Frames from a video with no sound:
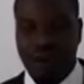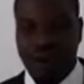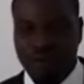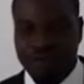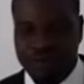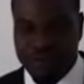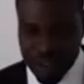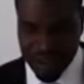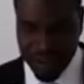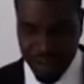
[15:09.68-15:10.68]
of
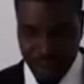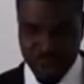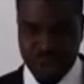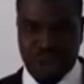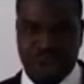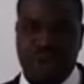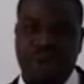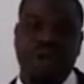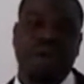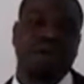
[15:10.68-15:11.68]
pollution
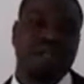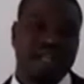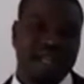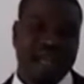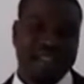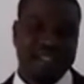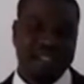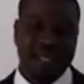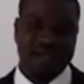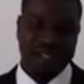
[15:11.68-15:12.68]
going on in the Niger
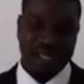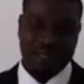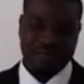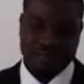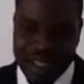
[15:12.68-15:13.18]
Delta.